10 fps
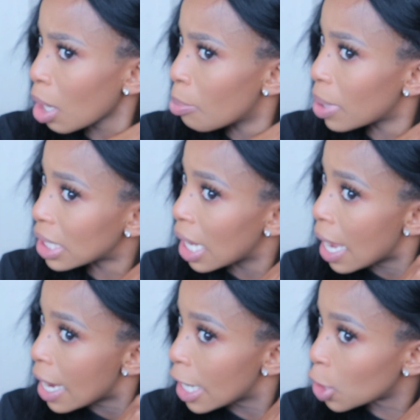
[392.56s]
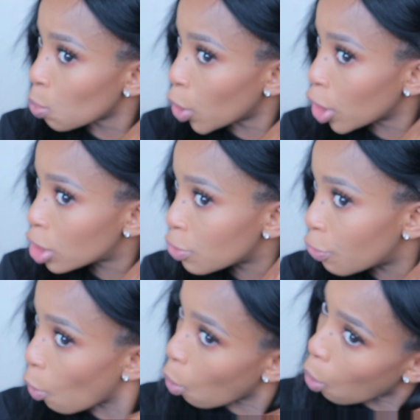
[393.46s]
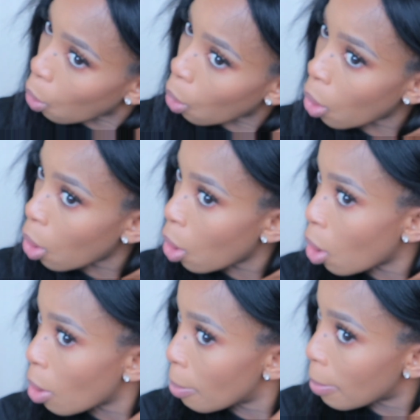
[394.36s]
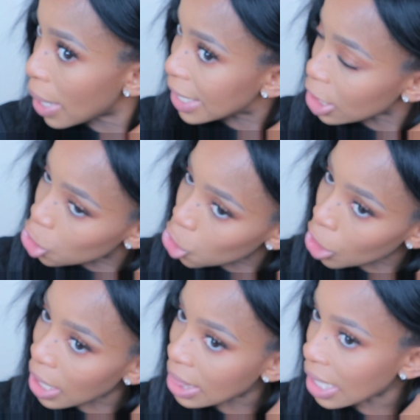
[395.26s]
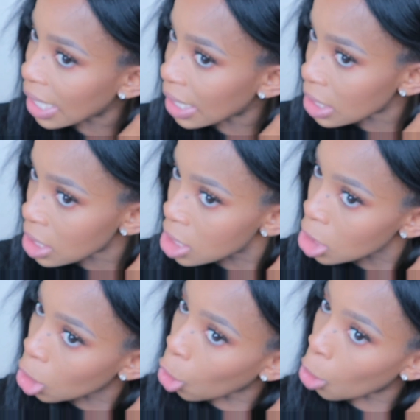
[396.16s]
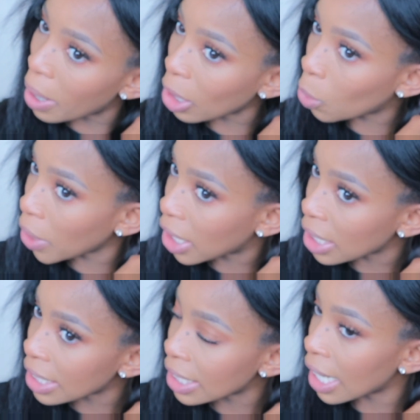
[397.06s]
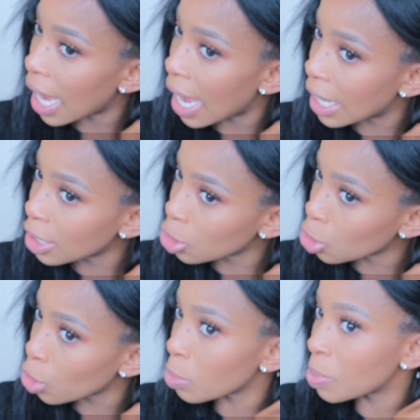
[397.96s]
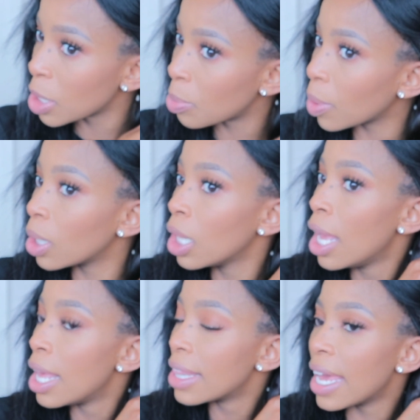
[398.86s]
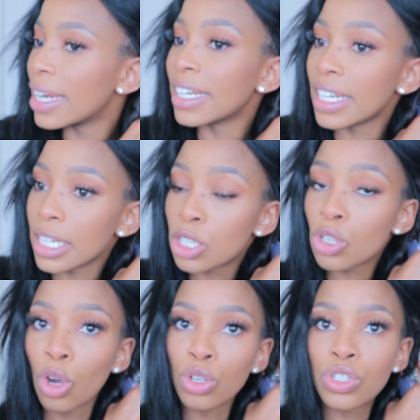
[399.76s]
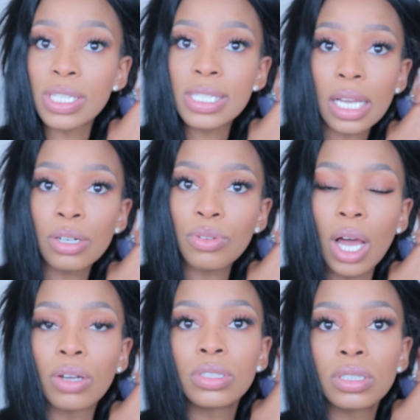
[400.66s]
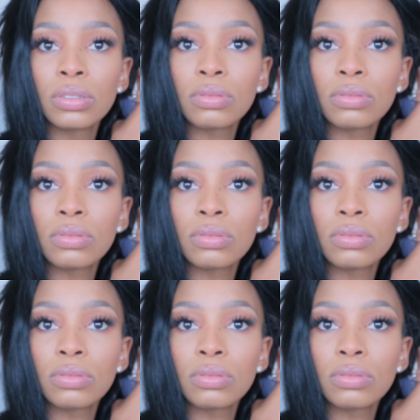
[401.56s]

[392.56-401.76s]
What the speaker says: but it worked for making sure that things go by quickly, and you know, the people that needed to go to the second round